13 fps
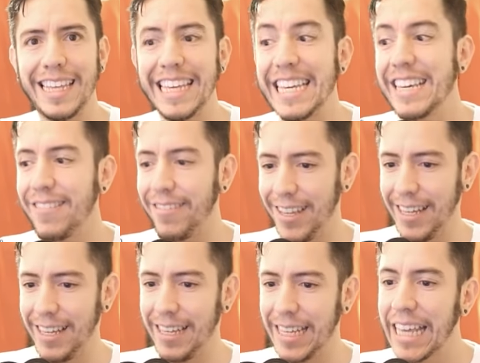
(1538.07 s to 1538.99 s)

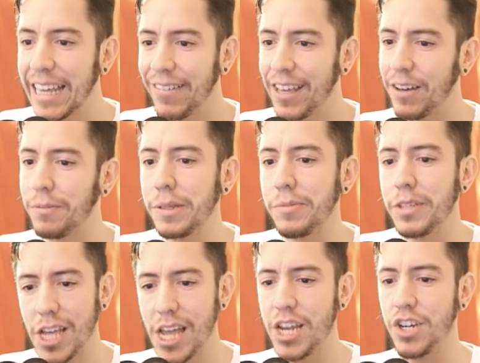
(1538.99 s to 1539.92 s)
EEVEE, EEVEE
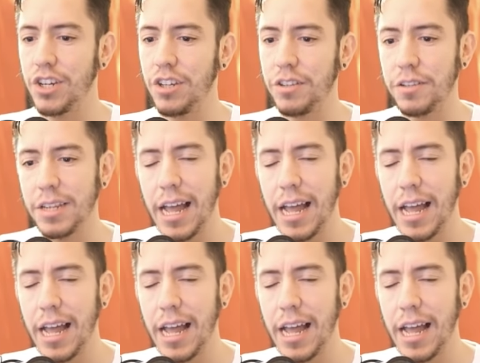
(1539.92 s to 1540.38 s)
optimization